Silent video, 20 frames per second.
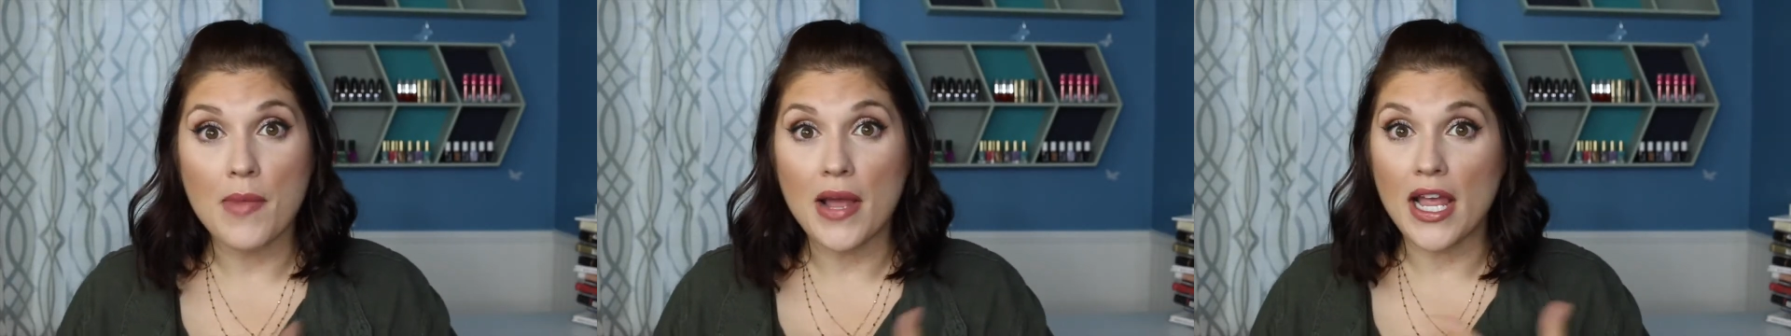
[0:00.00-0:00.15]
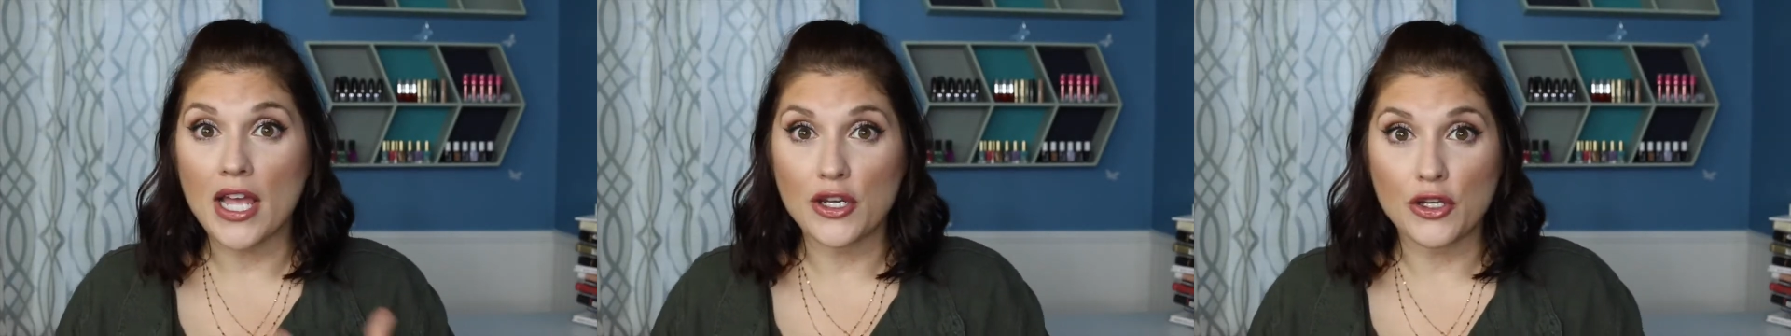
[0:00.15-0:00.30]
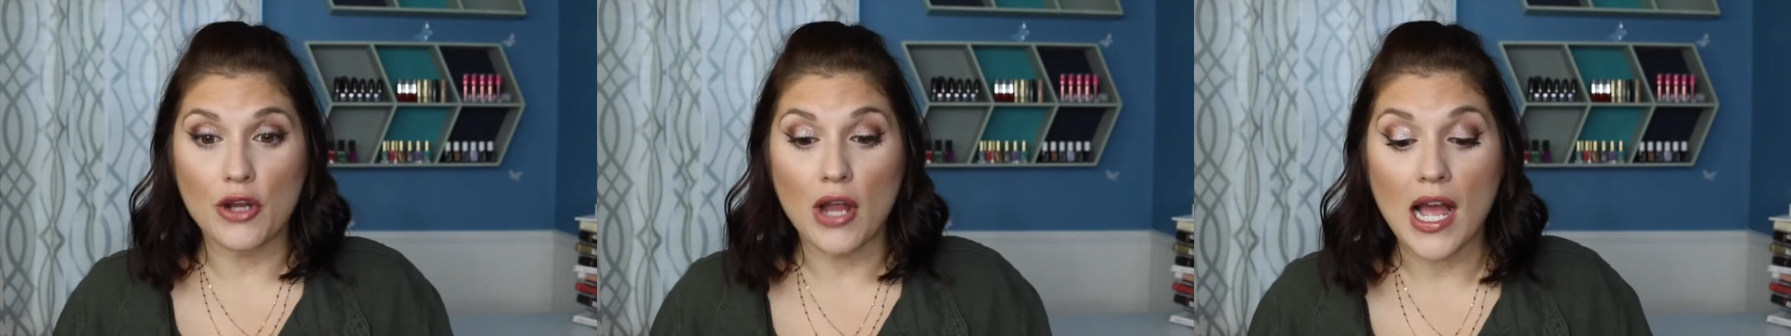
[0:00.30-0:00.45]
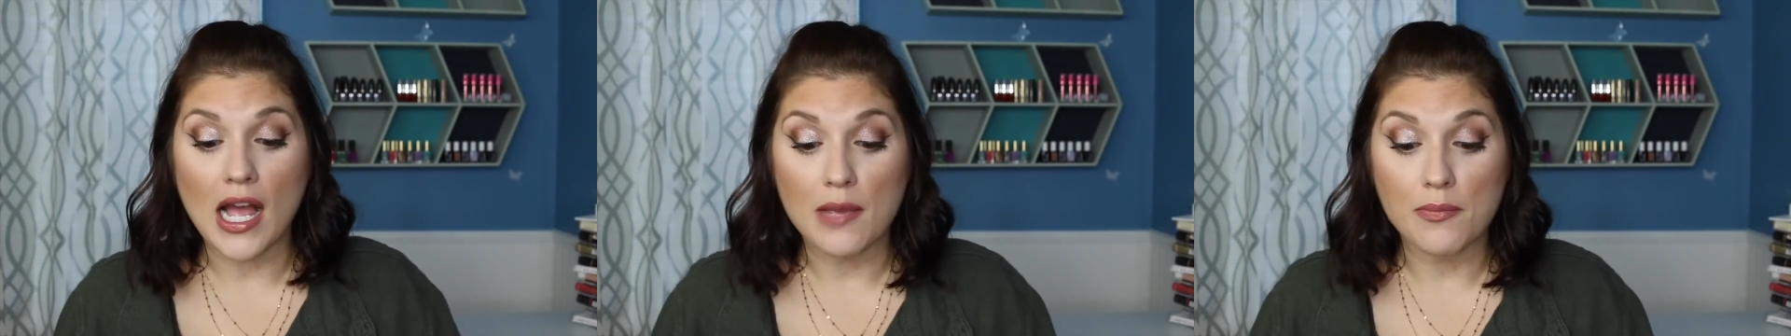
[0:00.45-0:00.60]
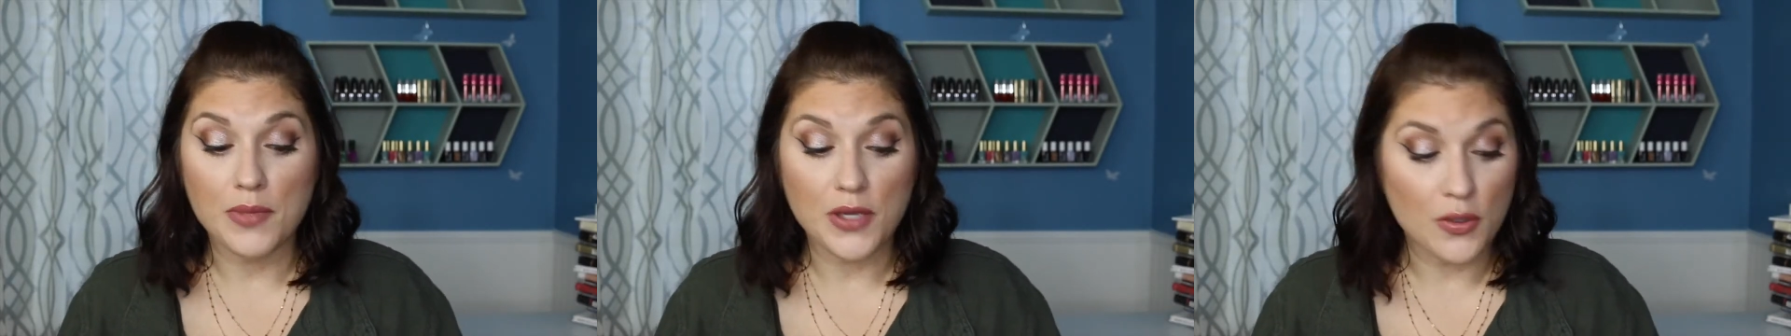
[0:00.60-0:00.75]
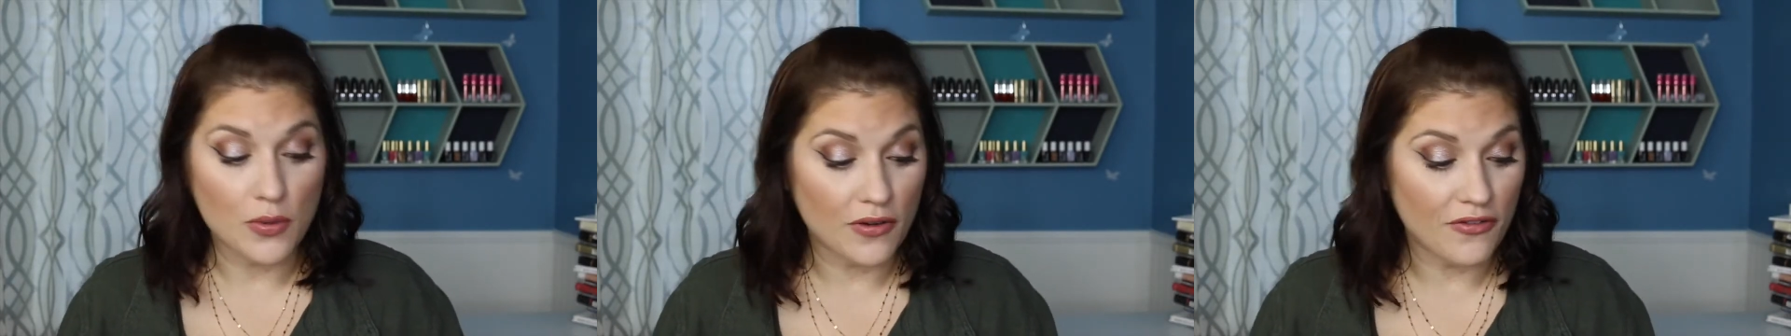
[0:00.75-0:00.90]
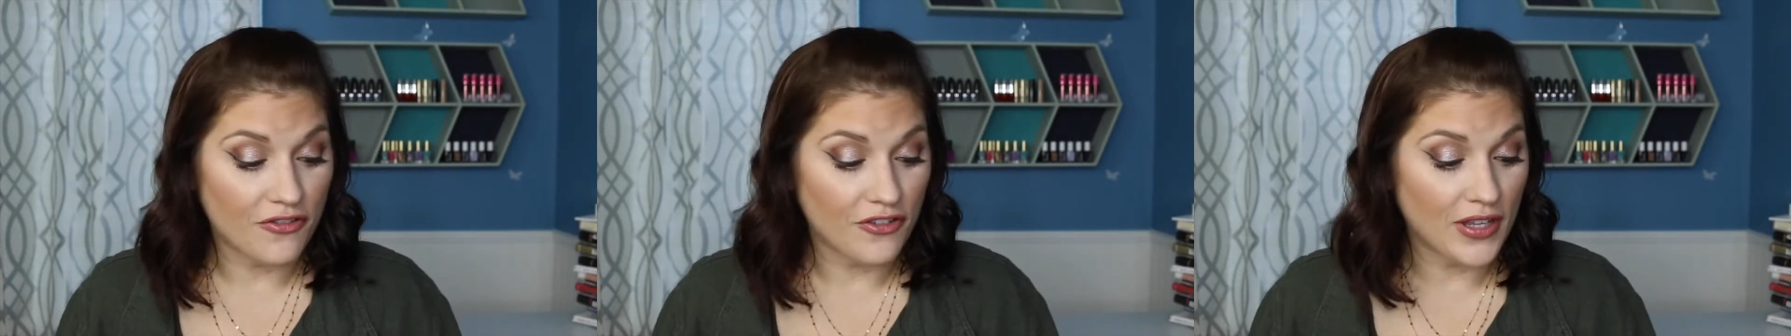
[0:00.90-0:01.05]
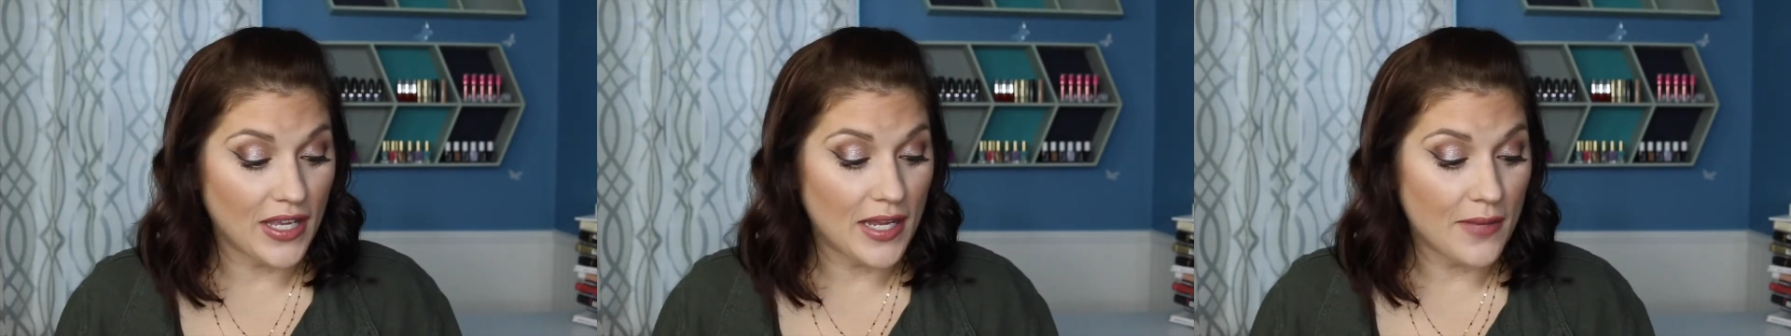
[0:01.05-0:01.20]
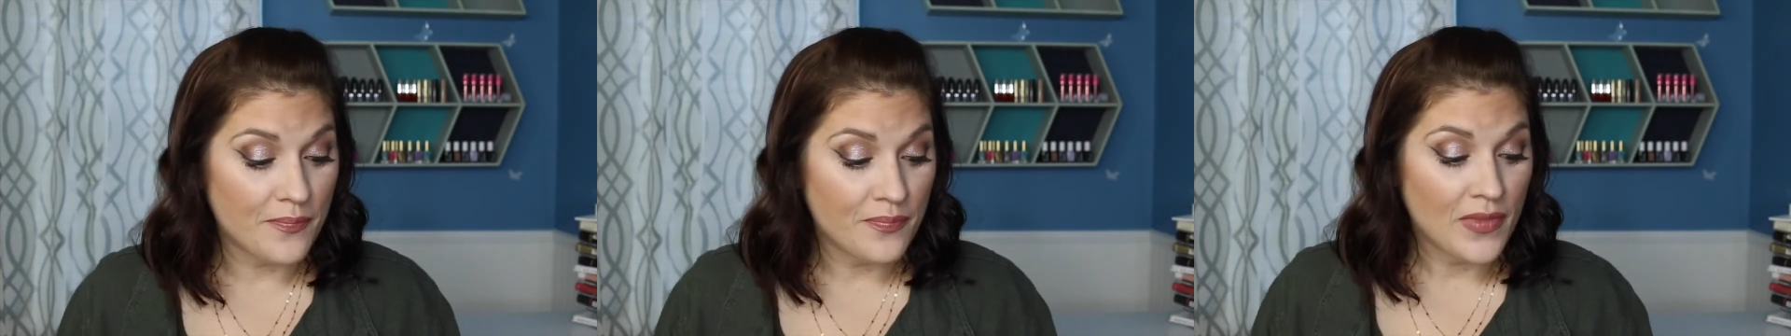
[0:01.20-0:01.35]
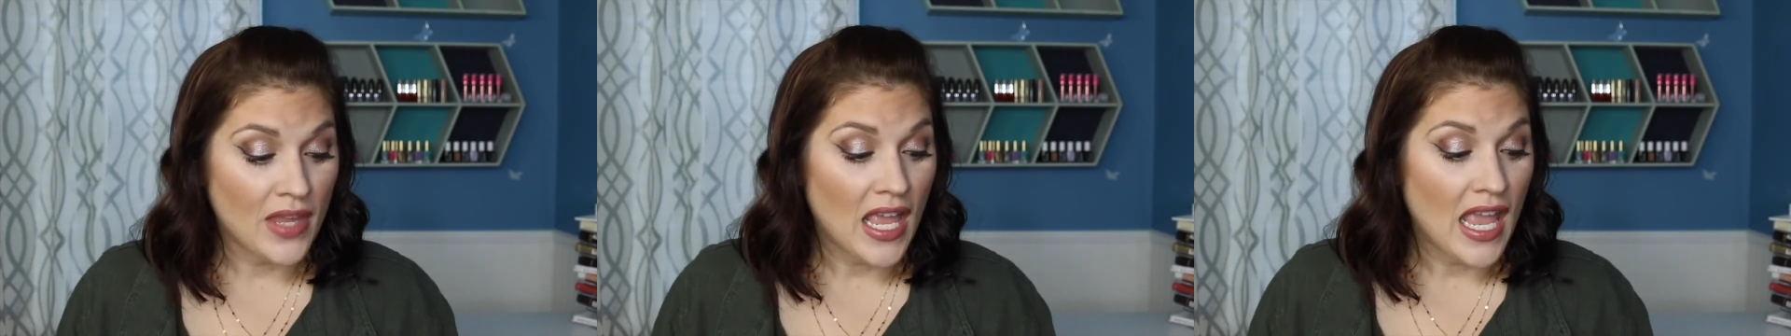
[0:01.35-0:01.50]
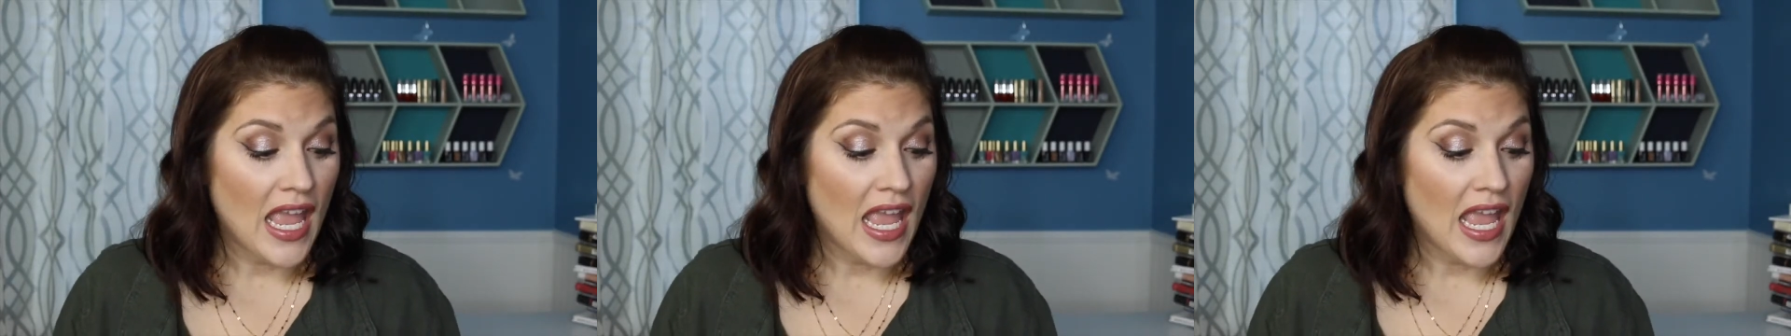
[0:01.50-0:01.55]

my under eye beautifully.